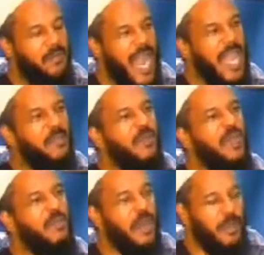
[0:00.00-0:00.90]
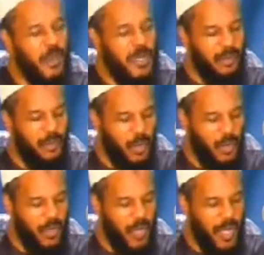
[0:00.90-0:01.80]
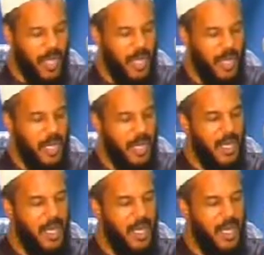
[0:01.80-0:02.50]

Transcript: primary purpose of clothing